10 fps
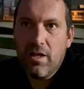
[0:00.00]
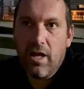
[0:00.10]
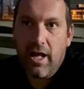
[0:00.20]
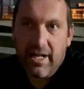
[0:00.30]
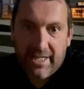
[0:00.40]

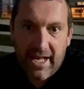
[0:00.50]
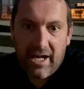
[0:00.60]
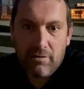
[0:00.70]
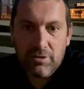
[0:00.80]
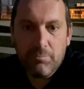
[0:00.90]
I get
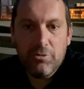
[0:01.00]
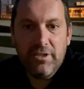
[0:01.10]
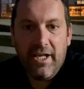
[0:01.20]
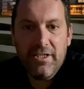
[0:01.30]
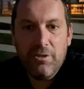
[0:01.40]
out on a
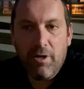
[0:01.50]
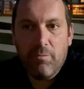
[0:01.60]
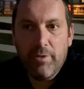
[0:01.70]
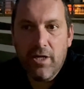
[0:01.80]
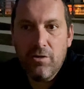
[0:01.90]
Monday and do it on
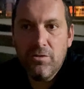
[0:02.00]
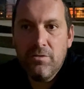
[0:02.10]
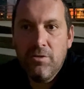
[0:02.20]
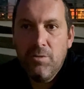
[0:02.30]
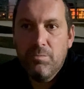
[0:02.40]
my own,
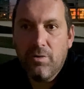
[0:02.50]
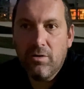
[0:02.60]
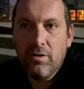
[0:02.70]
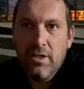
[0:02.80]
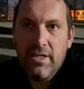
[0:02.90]
but
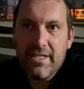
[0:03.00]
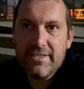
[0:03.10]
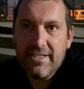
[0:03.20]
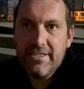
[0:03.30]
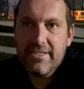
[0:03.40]
it's
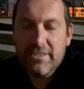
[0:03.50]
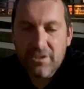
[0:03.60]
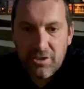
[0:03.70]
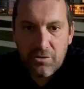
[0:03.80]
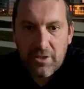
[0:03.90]
easy to
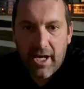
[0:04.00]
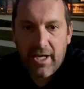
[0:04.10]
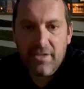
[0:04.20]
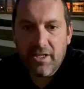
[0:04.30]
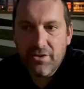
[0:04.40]
do that
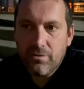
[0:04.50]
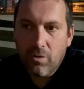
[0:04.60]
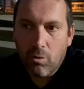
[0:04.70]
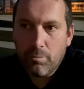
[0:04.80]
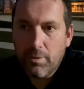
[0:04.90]
and then
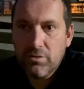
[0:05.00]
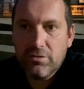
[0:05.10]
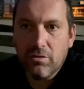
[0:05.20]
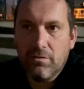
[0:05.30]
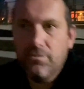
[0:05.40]
almost
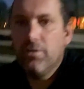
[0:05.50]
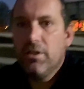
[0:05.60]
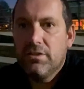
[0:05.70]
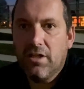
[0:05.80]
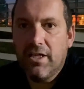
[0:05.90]
sort of
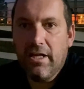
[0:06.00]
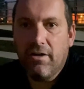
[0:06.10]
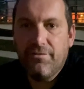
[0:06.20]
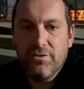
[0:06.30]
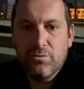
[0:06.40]
sign it
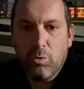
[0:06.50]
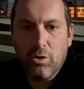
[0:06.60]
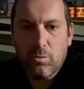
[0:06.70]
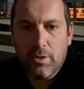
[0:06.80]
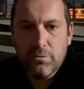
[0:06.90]
off as
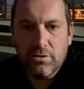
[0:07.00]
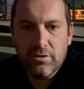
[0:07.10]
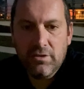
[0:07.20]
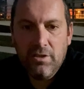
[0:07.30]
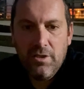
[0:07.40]
work well done.
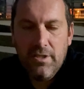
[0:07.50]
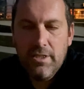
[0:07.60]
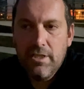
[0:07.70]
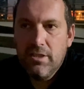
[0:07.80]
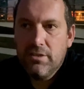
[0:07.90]

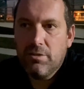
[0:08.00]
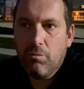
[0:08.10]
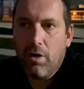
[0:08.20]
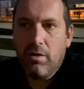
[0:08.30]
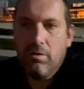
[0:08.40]
So
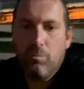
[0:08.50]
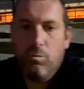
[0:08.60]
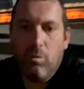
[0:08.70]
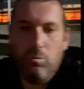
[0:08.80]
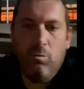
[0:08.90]

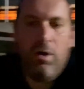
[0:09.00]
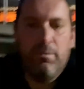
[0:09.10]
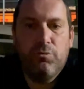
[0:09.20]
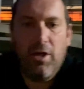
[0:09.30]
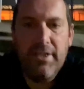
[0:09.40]
what I'm
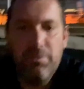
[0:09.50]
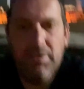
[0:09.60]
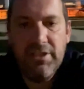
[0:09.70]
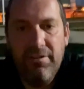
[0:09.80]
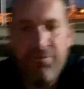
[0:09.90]
trying to
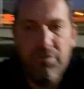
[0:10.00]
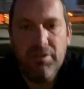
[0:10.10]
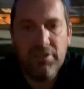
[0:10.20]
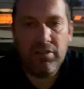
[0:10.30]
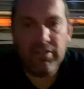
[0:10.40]
achieve through the
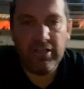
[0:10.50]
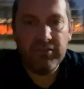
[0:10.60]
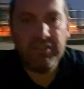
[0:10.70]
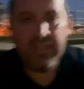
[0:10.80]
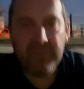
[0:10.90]
solidarity
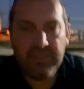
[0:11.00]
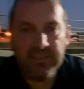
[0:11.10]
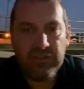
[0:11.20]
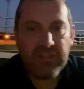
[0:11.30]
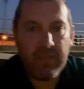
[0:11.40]
session is
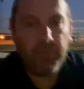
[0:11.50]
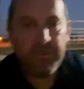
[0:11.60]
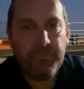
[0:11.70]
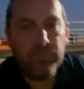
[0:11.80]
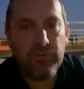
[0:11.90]
just get
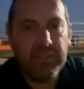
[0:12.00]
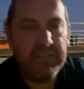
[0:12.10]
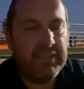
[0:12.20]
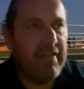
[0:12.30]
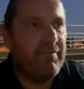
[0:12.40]
people doing it
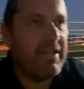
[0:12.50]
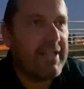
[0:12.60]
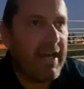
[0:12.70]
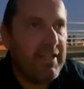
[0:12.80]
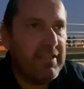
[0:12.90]
together in
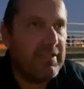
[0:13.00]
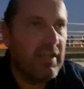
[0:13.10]
case